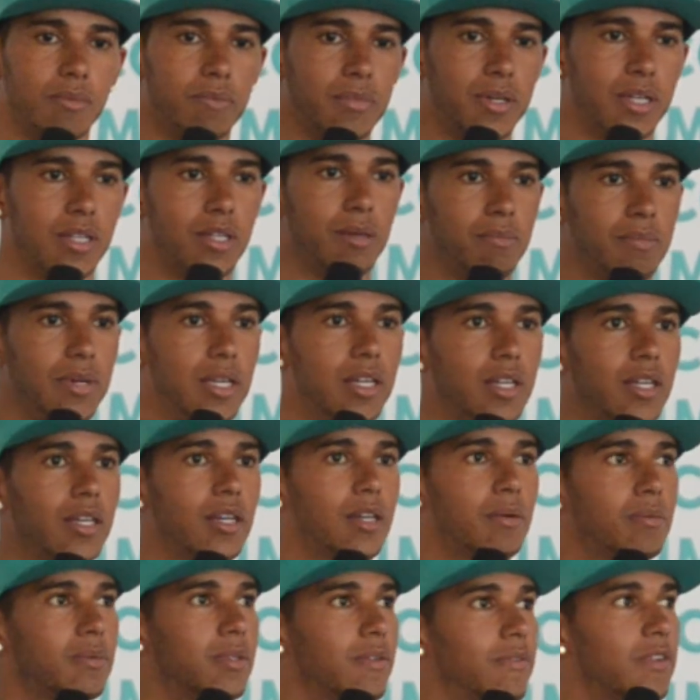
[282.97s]
be in the media
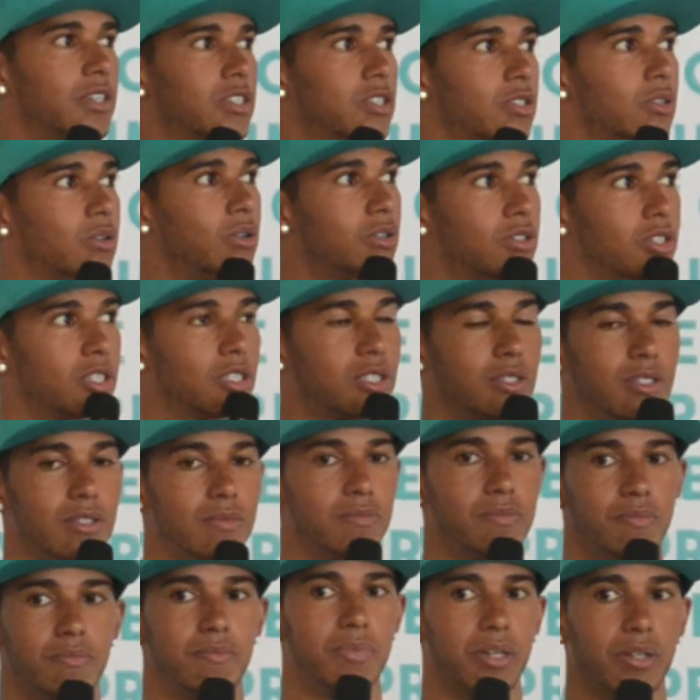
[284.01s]
division or just
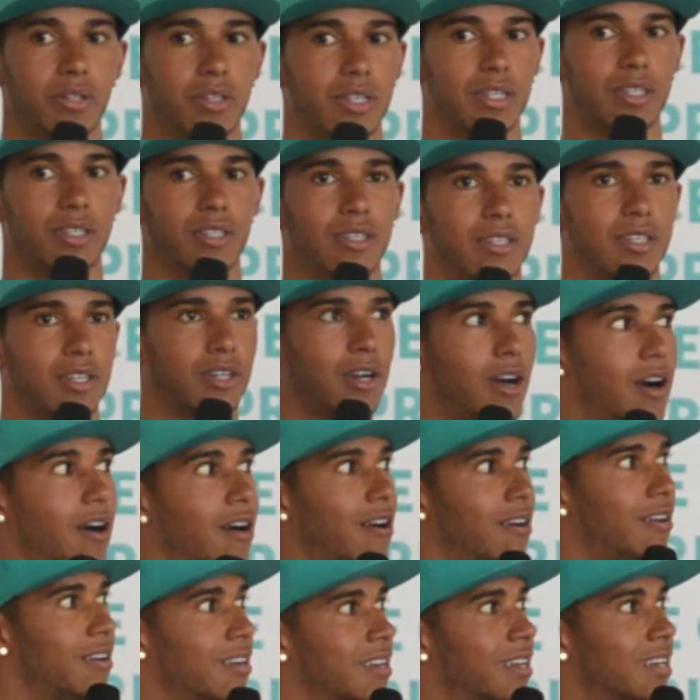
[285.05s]
building the car.